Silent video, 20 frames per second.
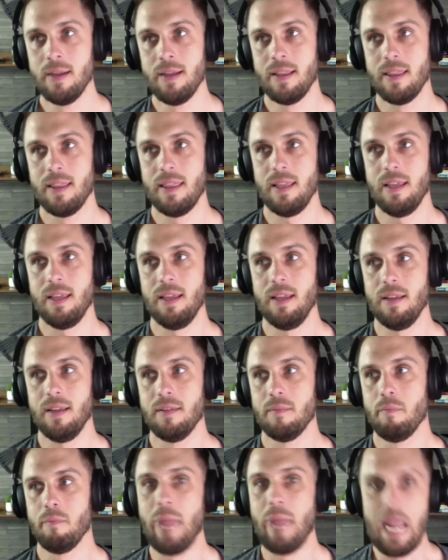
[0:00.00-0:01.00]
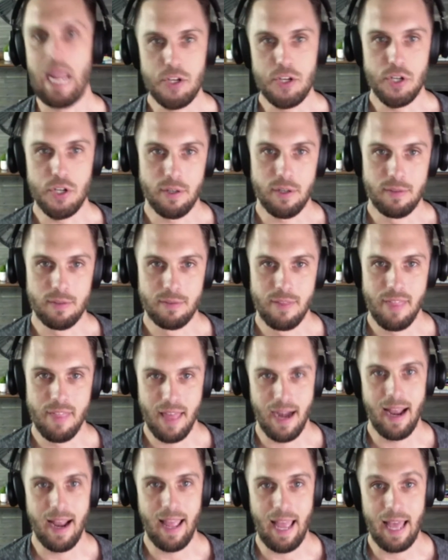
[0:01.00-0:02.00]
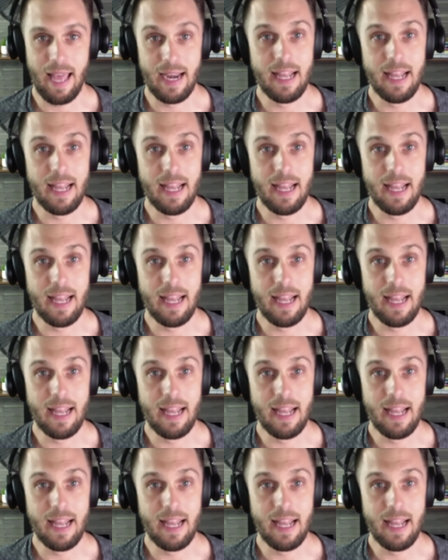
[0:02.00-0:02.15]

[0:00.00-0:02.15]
the major that I had.